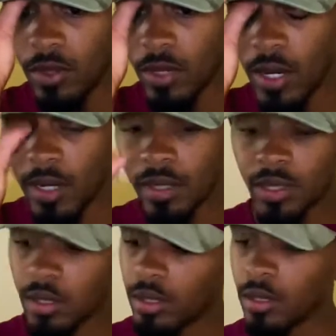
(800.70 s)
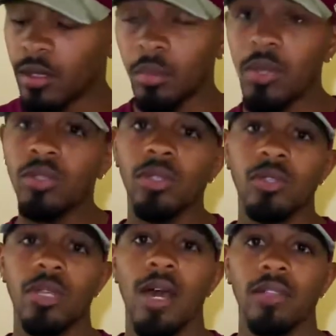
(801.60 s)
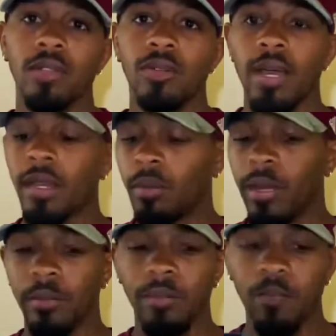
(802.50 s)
honestly, most of those guys go to Alabama.